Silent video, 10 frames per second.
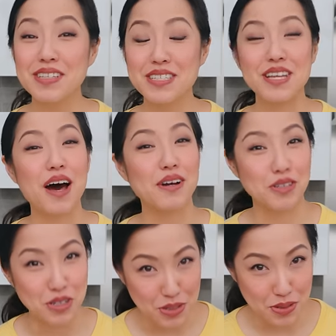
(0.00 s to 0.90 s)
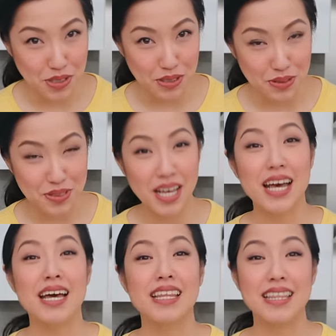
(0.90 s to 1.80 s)
let's talk noodles.
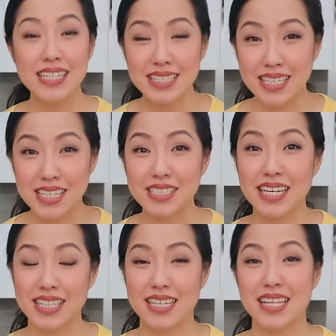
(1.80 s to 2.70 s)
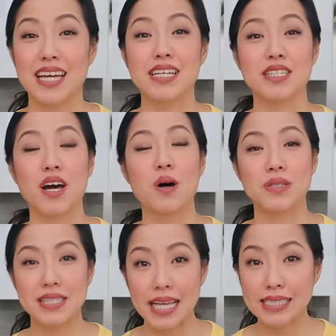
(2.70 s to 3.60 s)
This dish, as I said, is
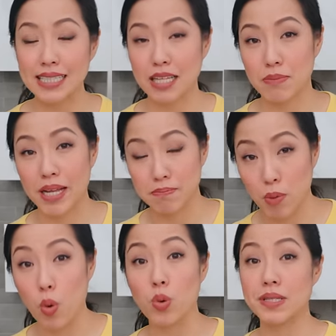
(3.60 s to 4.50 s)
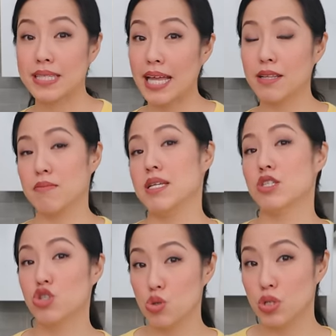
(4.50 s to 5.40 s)
called Sen Jan Pad Bo. Sen
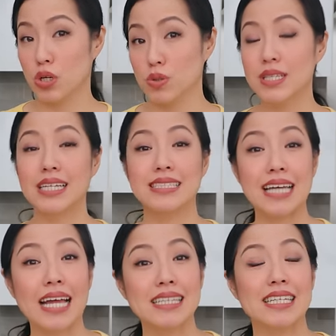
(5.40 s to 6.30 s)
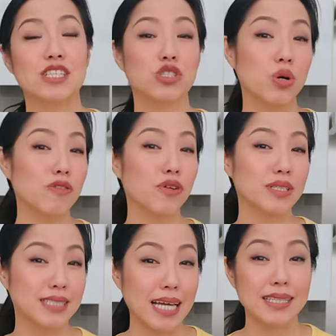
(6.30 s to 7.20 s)
means noodles. Jan is short for
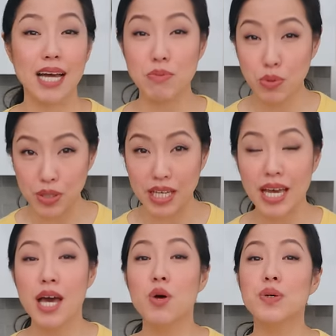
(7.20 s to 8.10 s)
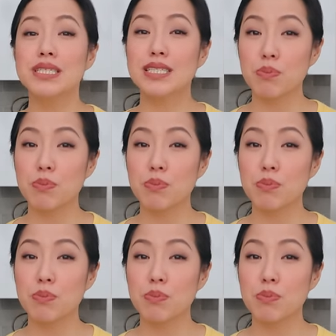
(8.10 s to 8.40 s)
Jantaburi, which is